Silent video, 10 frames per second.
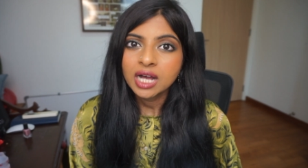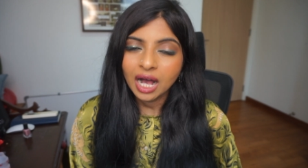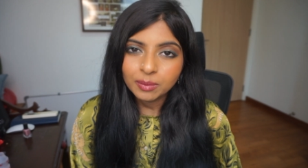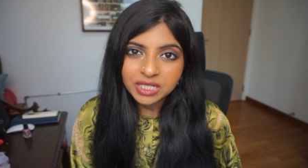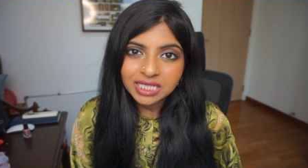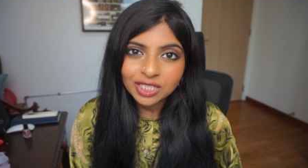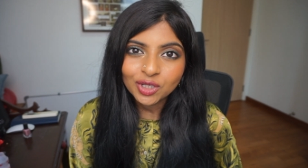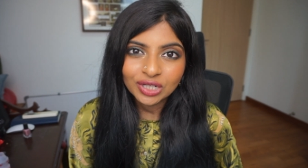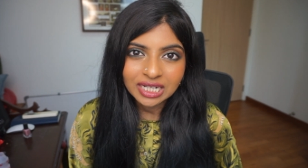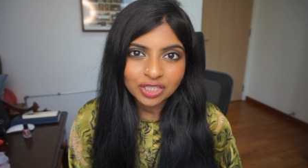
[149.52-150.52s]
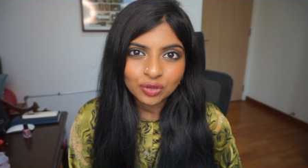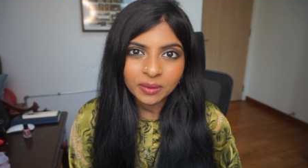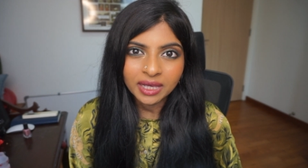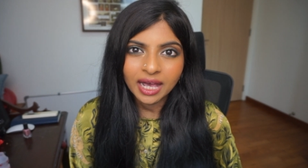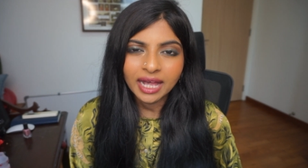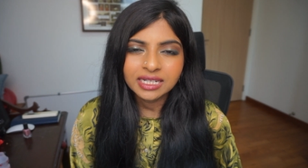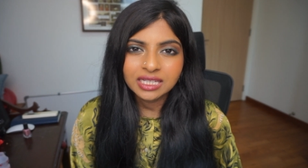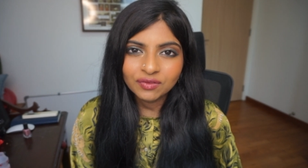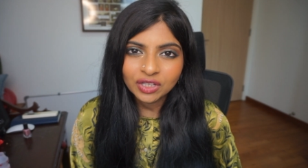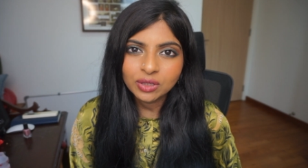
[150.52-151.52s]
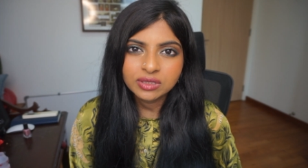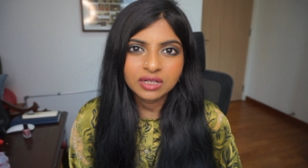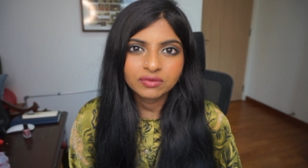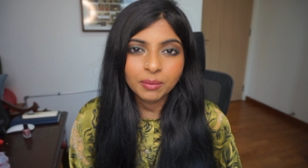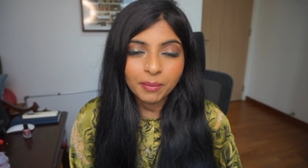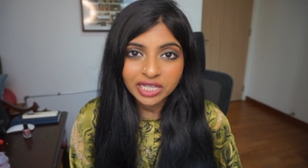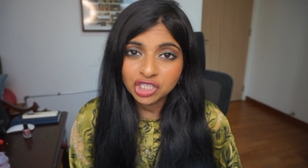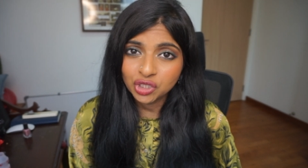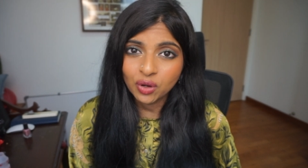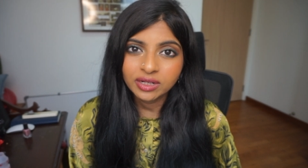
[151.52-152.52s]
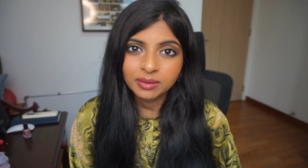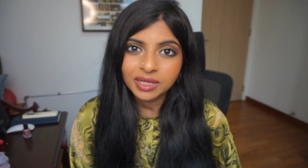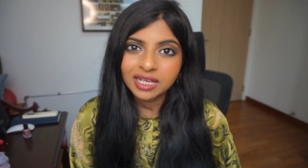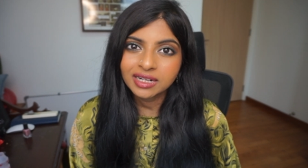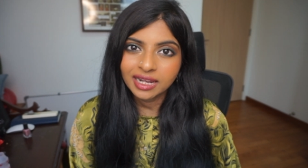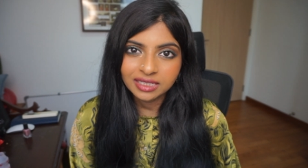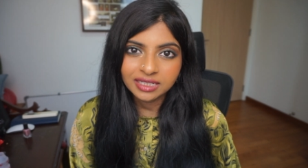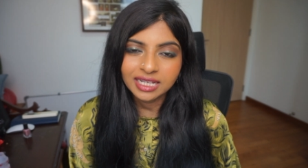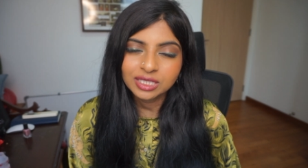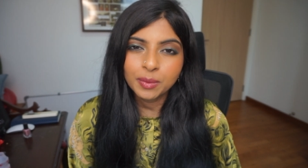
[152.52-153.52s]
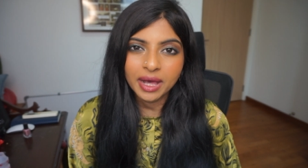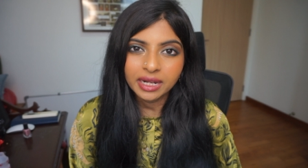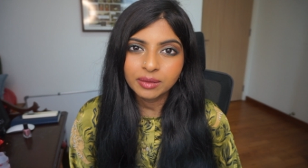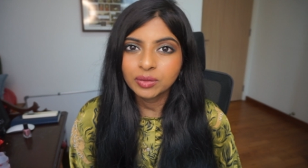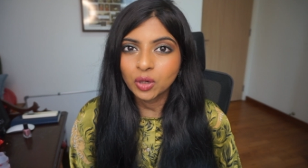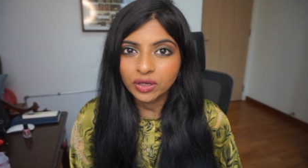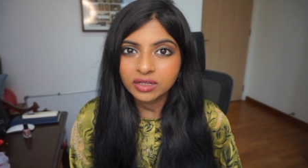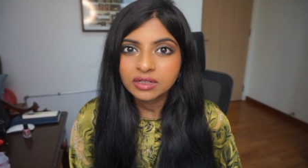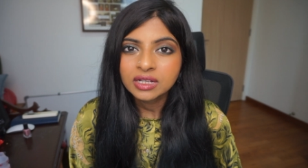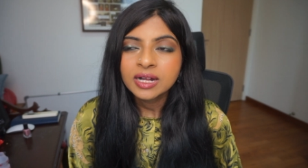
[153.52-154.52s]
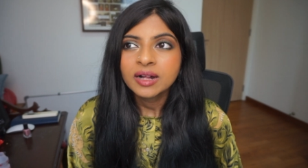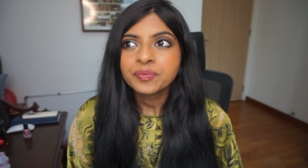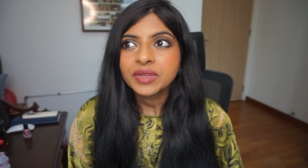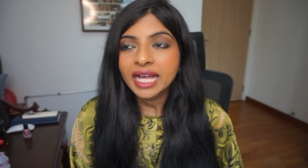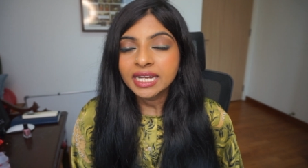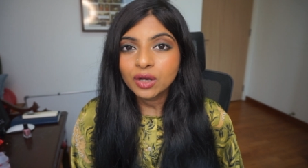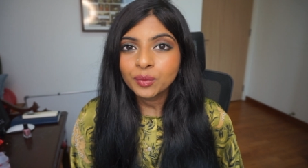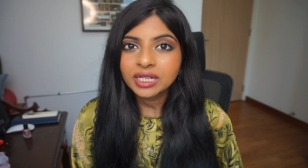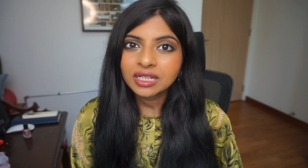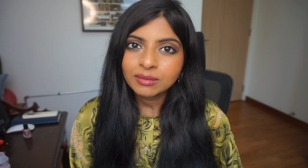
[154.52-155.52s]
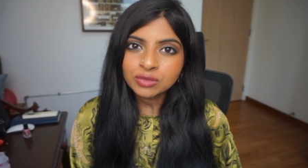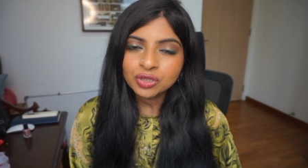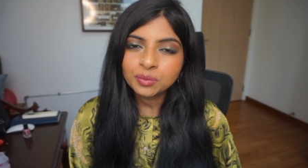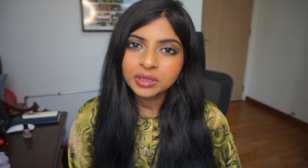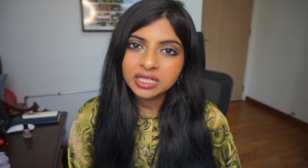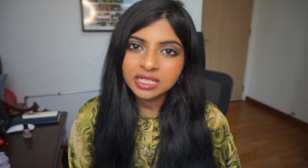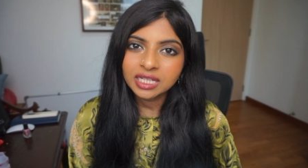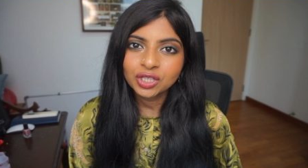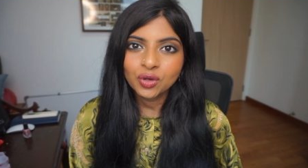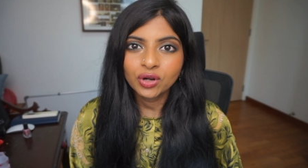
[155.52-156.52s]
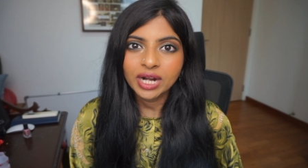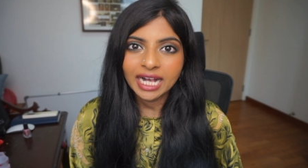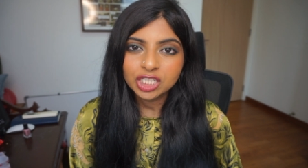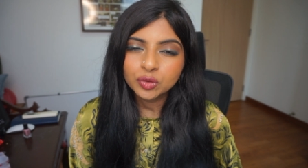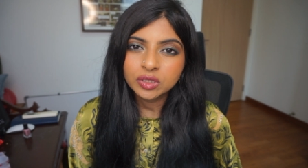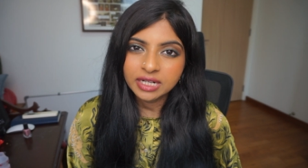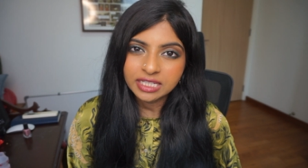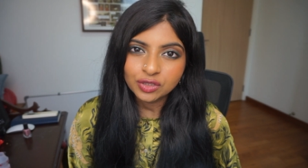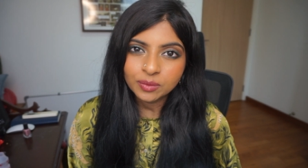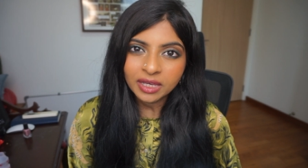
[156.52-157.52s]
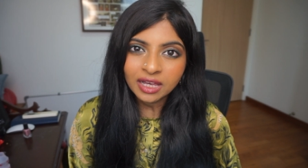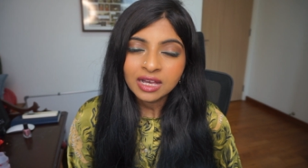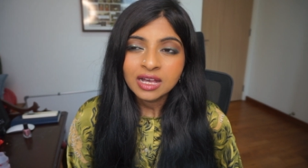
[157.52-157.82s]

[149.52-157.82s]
updating your resume and giving yourself the best shot at being recognized by an employer. And now when it comes to building your actual resume,